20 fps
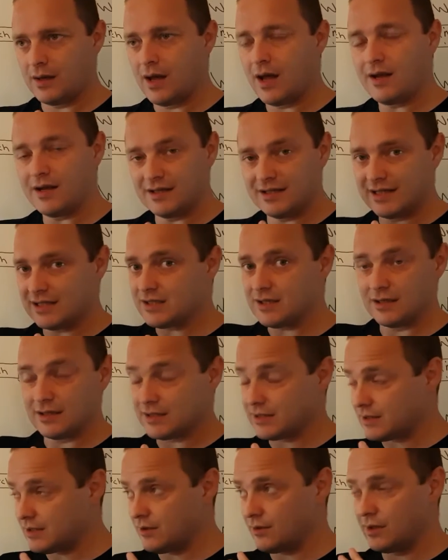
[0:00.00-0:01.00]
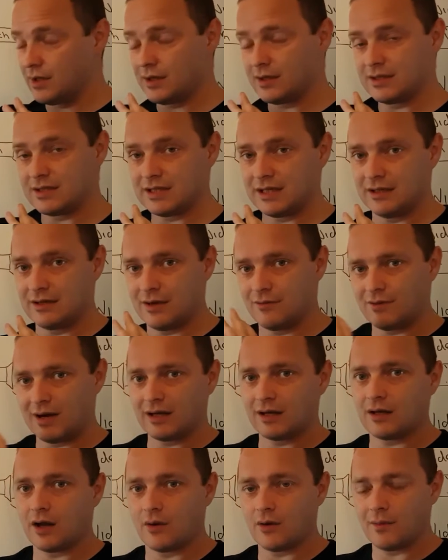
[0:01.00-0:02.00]
and at distance still you can see the
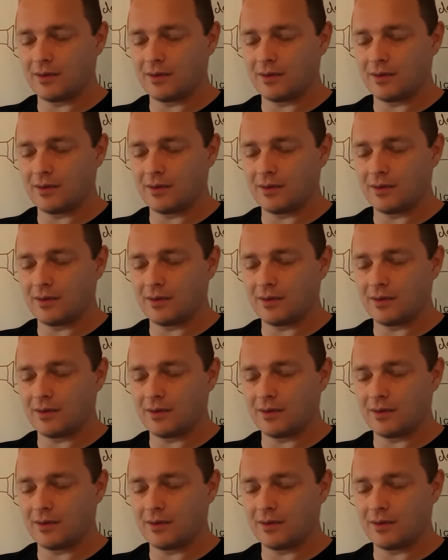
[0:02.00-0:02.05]
red glow.